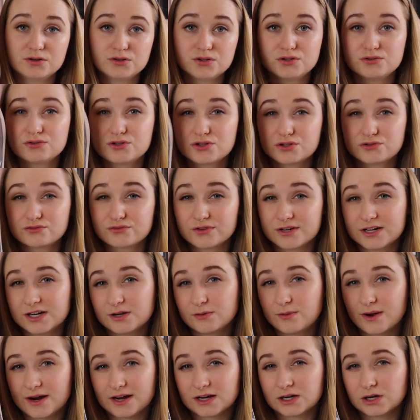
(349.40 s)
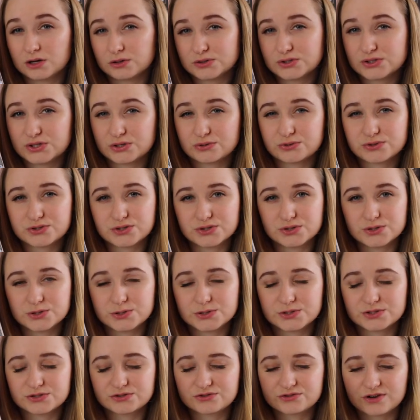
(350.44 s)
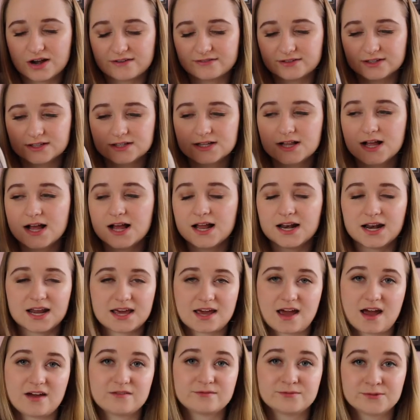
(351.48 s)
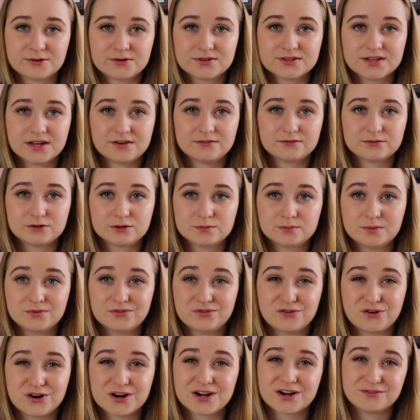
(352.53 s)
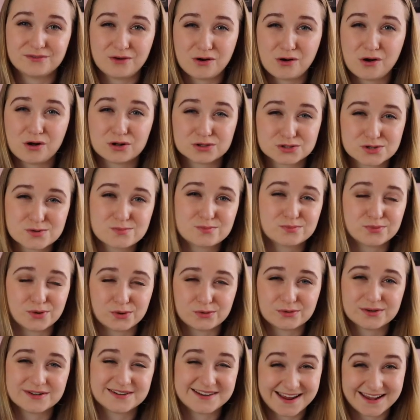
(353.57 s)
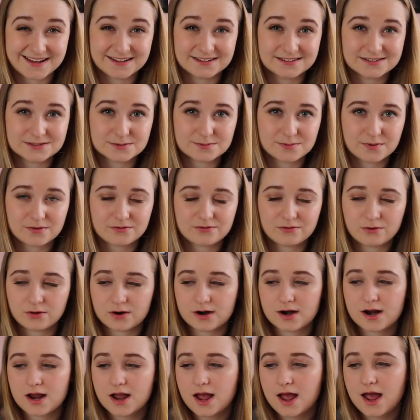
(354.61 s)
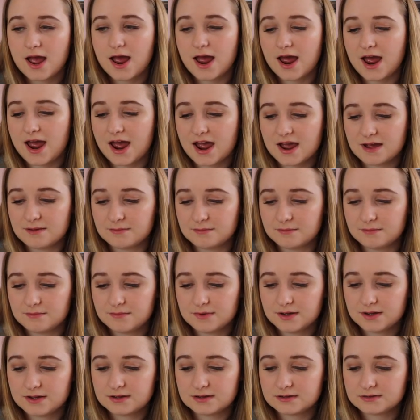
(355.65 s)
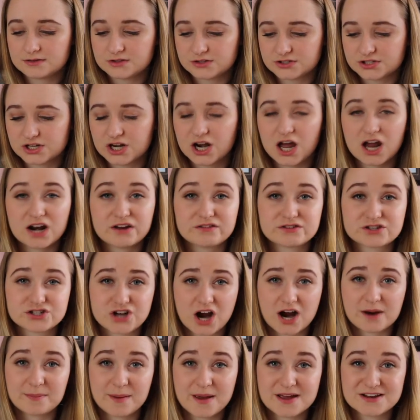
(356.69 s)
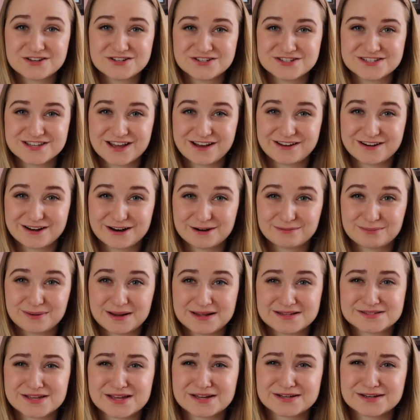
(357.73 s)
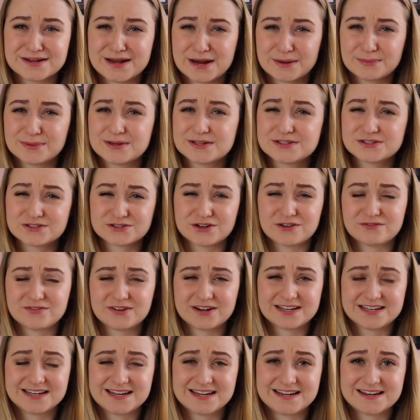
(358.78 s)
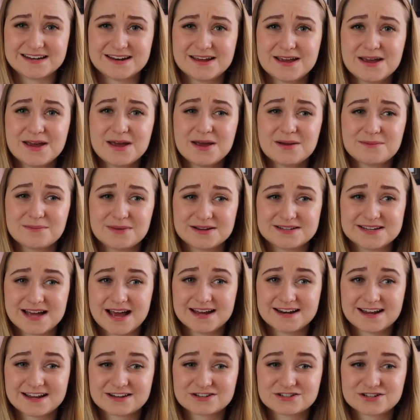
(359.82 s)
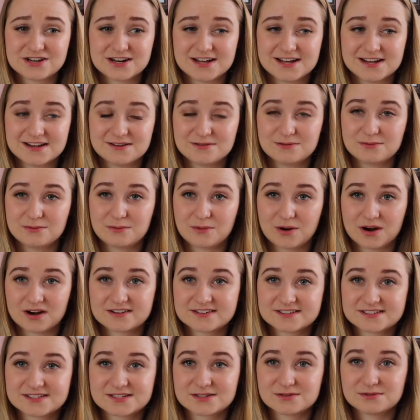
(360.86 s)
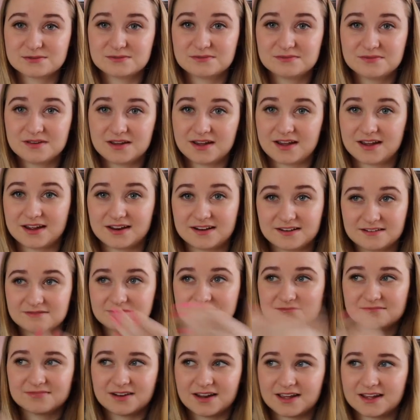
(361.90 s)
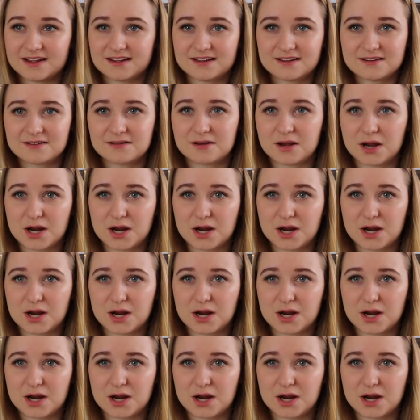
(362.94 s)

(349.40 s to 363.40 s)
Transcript: You should really wear closed toe shoes when you travel. Like, I've broken that rule before, and I've also broken nails before. There's a lot of sharp edges on airplanes, and airplanes are not very clean. My dad actually works in like